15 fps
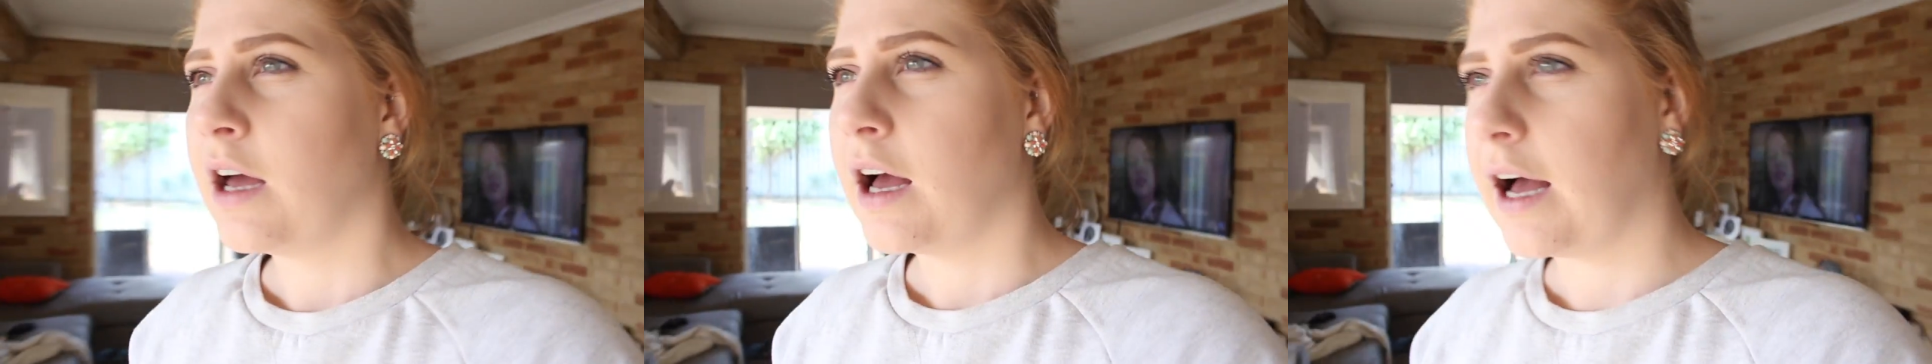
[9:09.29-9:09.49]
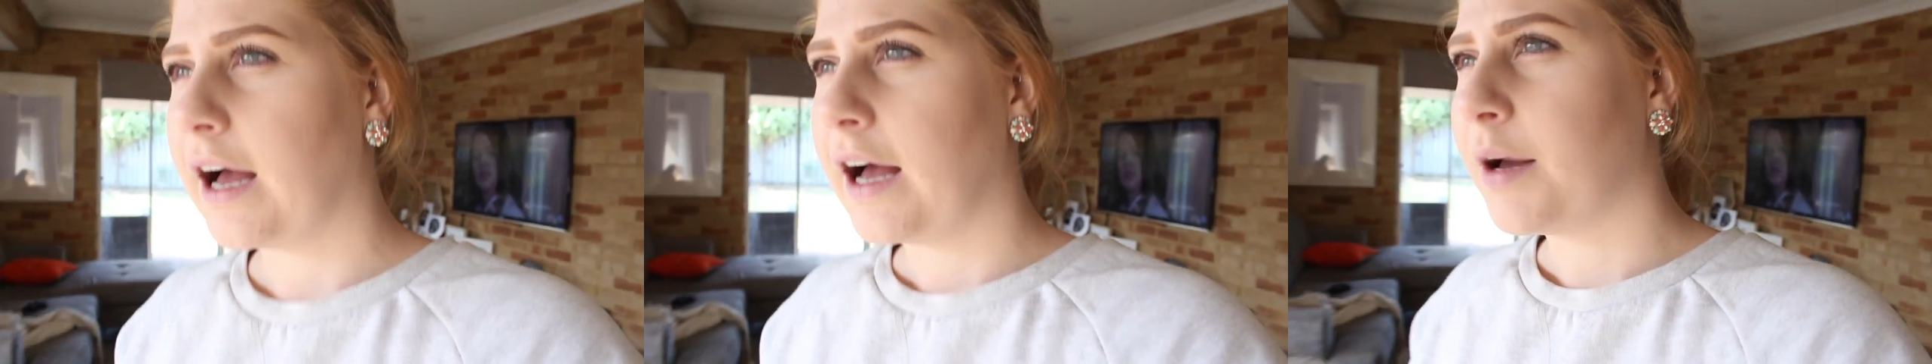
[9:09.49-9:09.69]

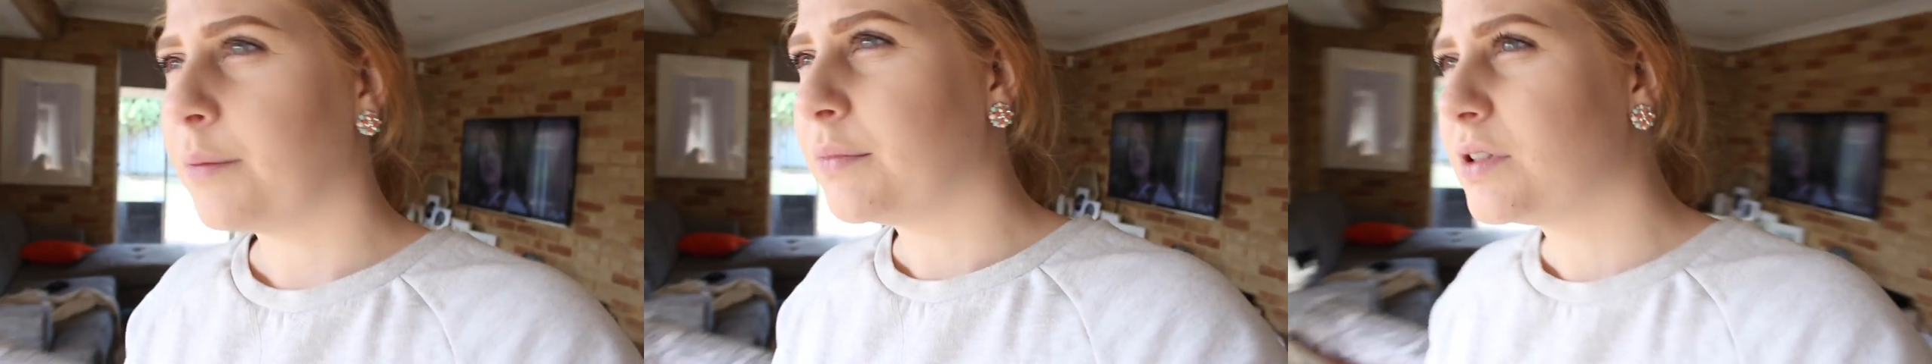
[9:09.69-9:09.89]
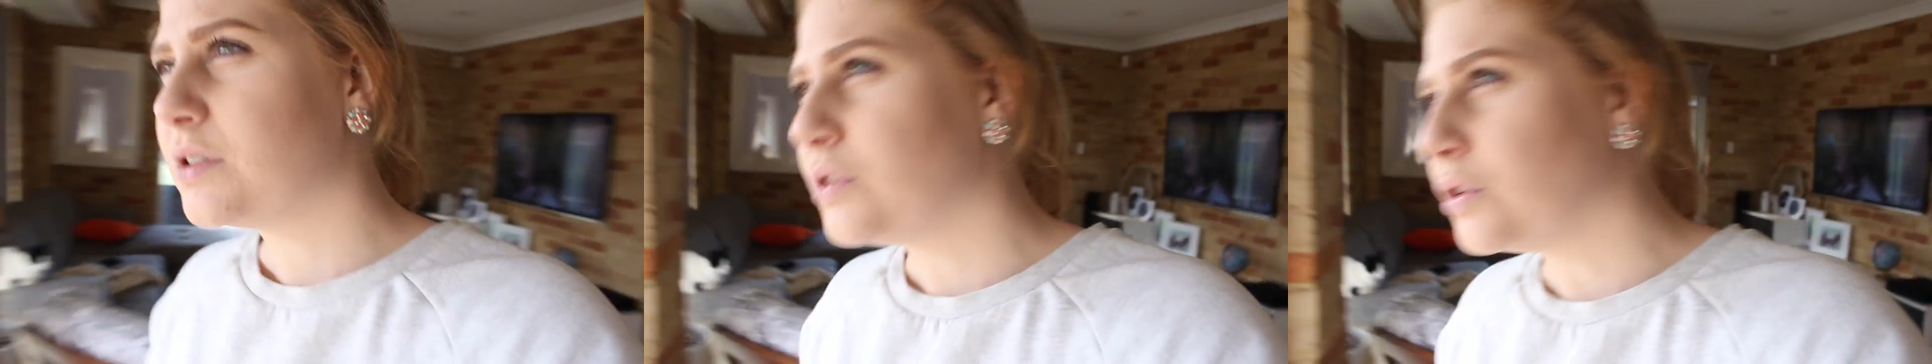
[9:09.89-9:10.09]

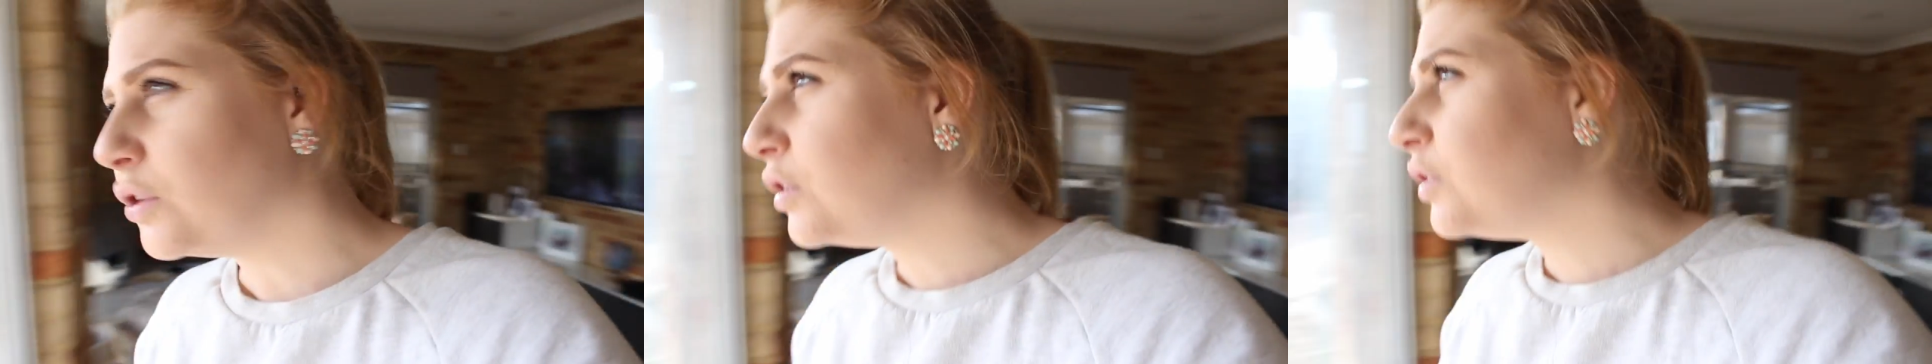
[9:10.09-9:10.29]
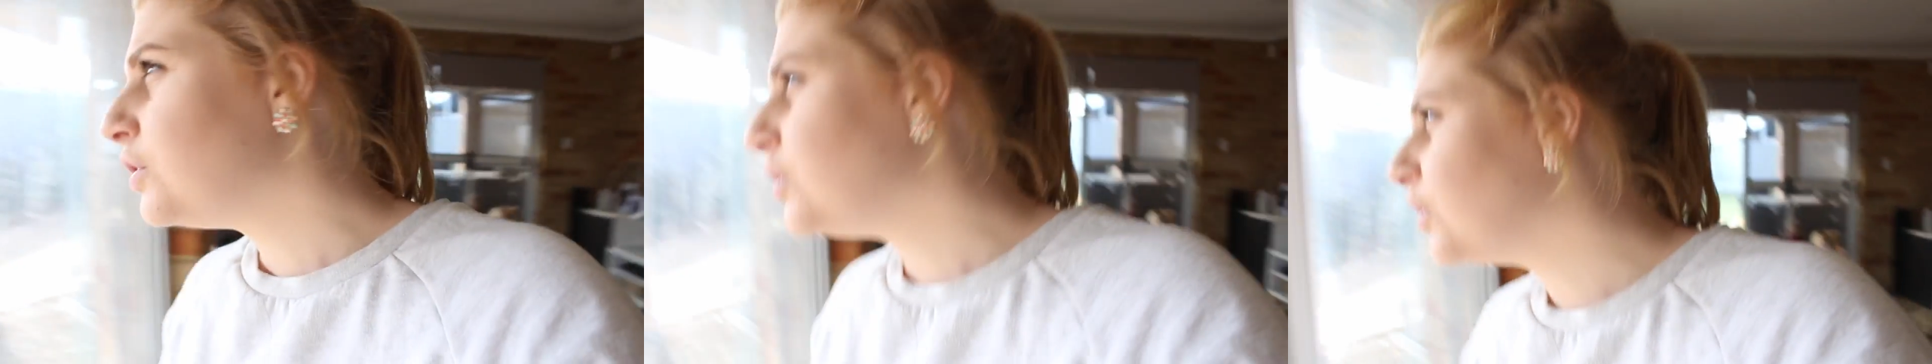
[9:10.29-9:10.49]
um,
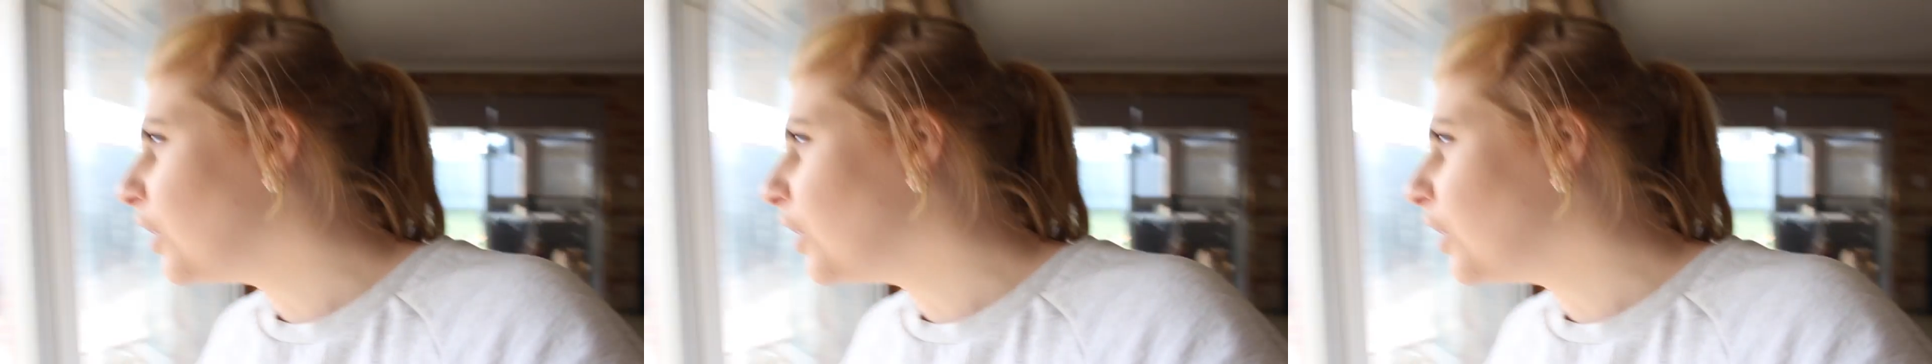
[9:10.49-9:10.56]
soon to